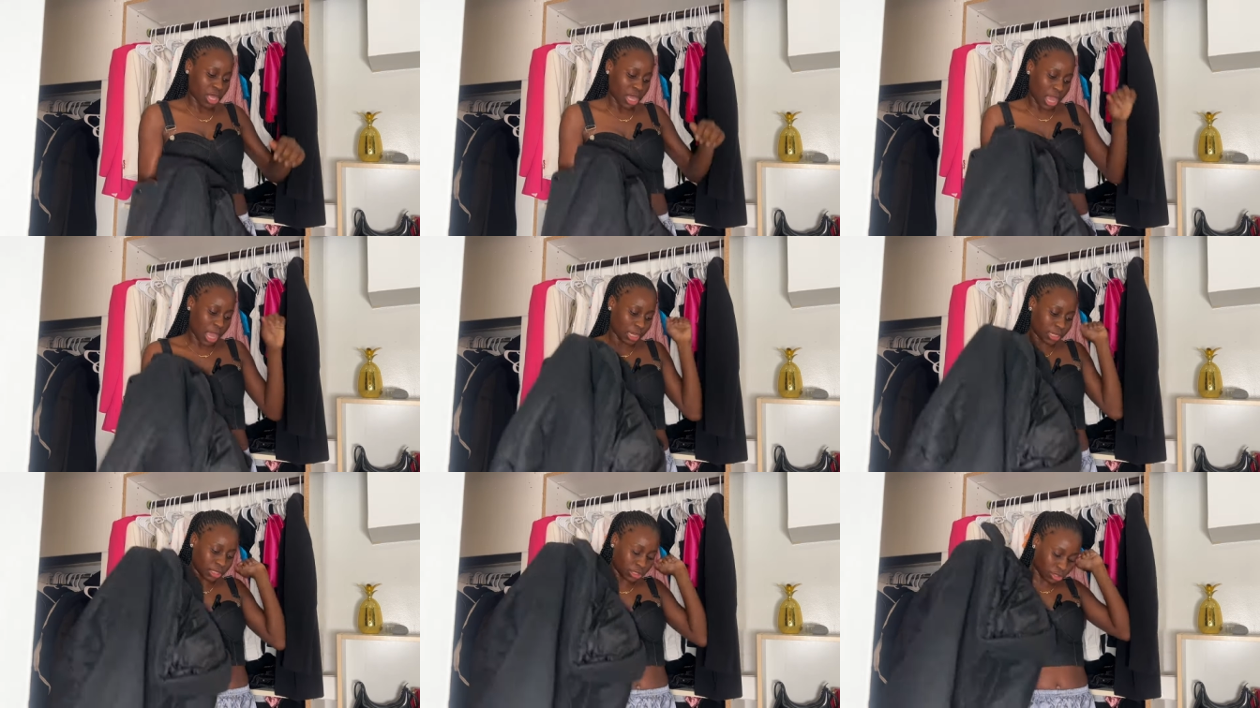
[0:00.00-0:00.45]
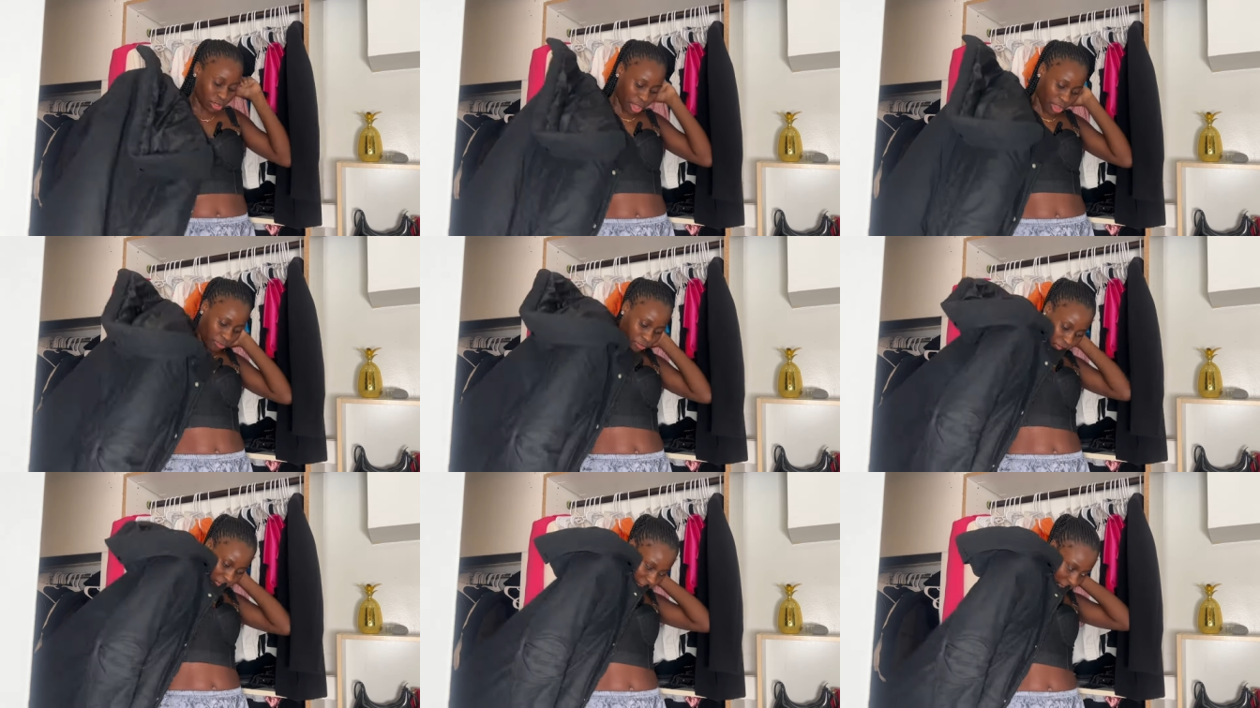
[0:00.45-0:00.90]
and it's not
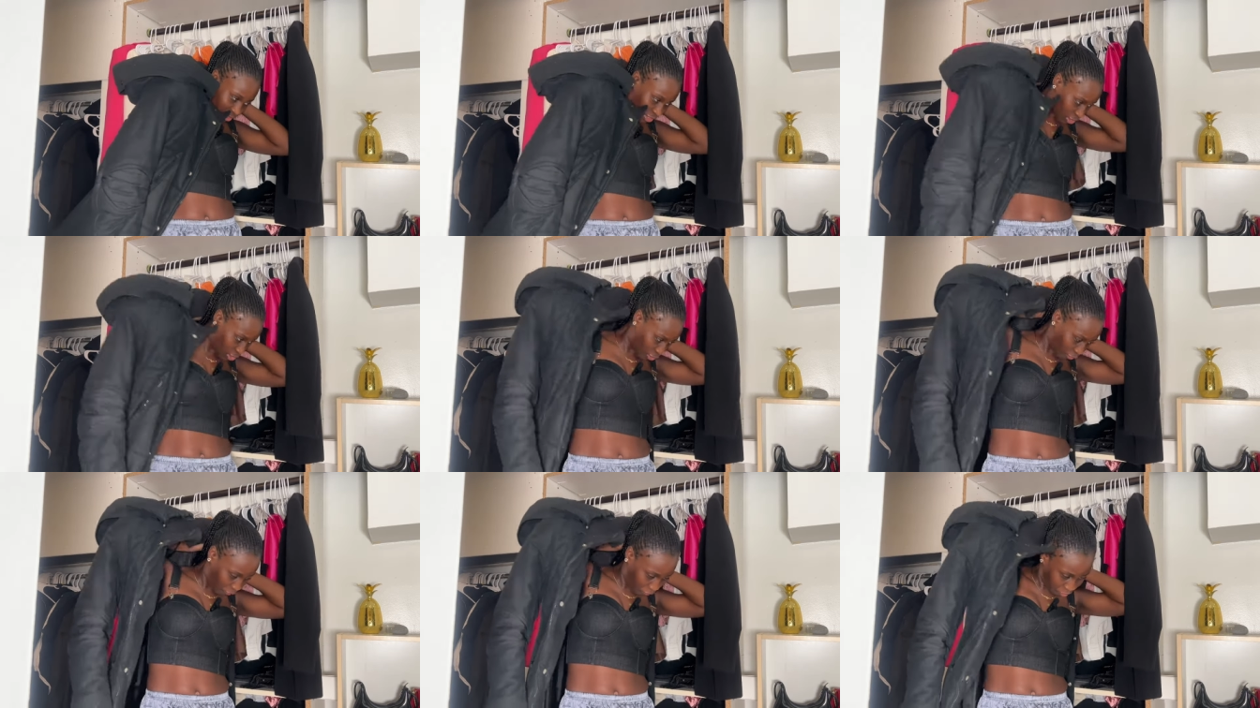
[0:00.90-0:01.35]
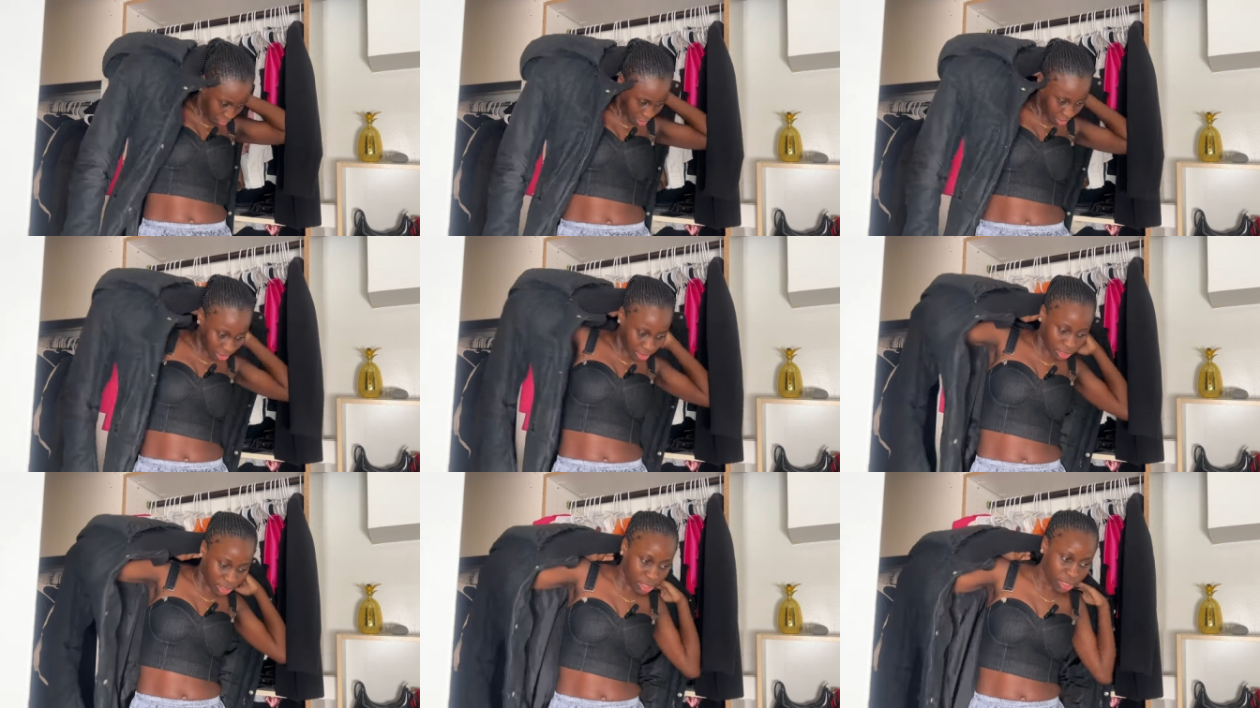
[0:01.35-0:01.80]
even easy to
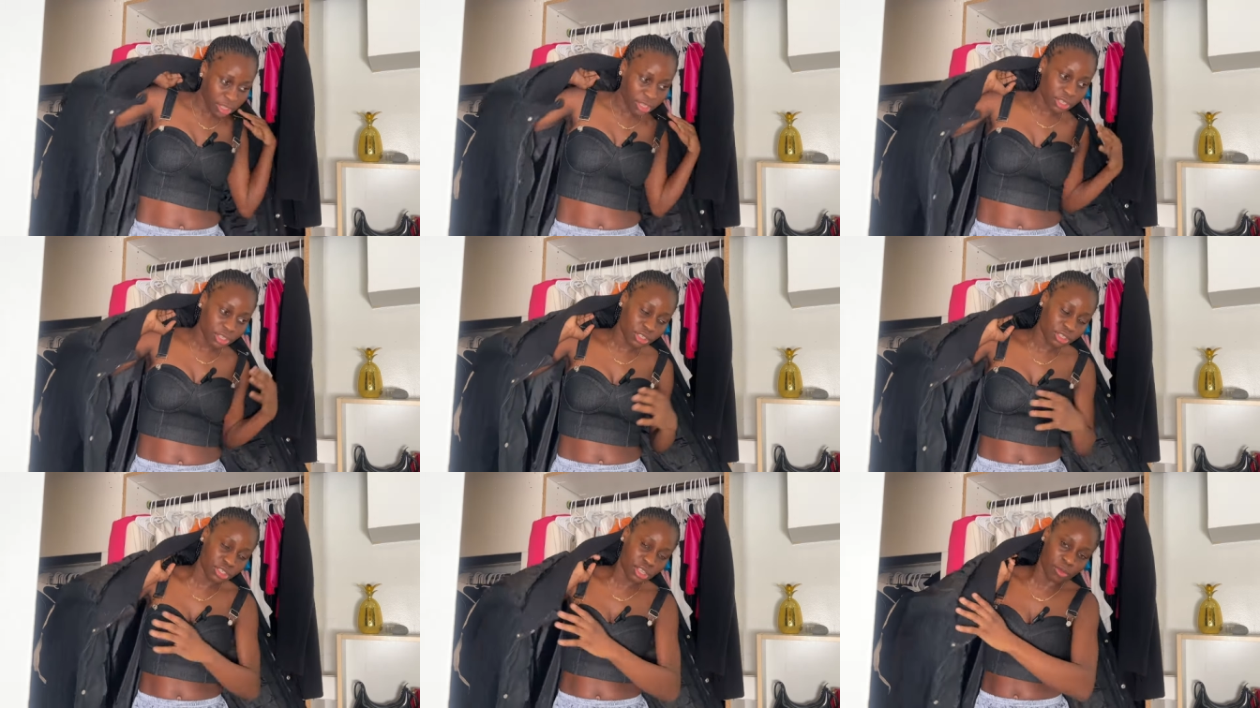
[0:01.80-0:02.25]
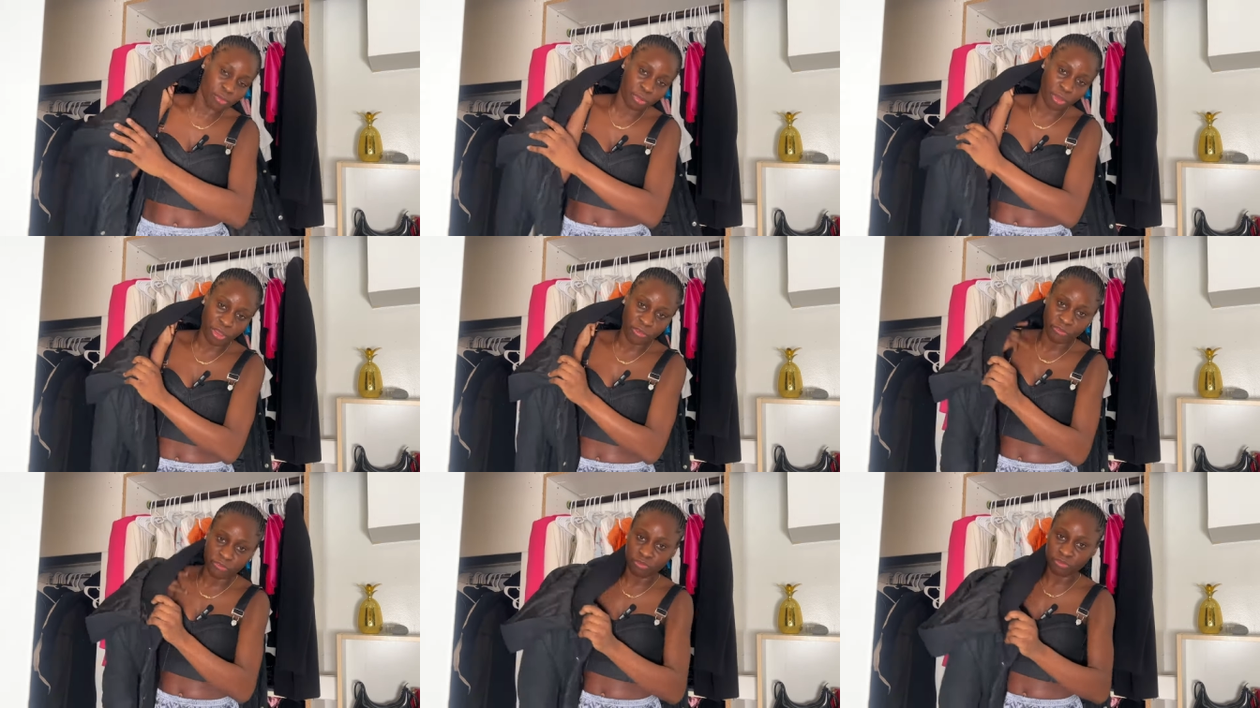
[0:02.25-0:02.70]
fix zip
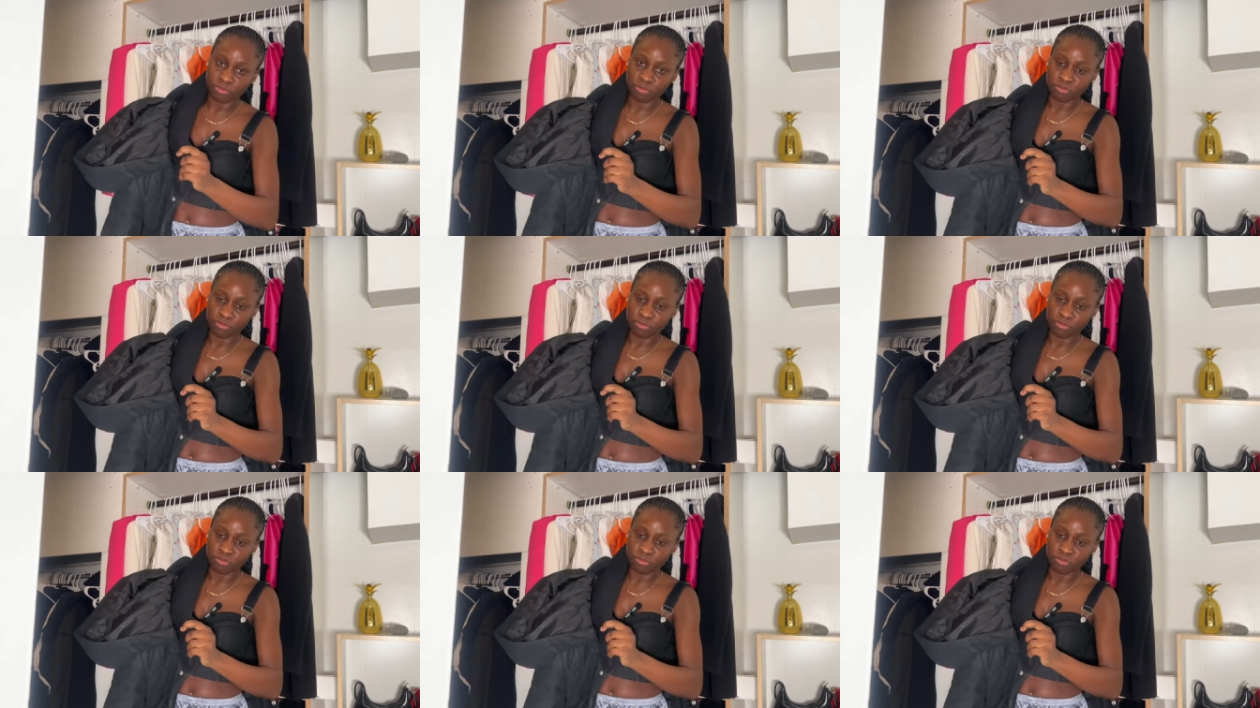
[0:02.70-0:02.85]
of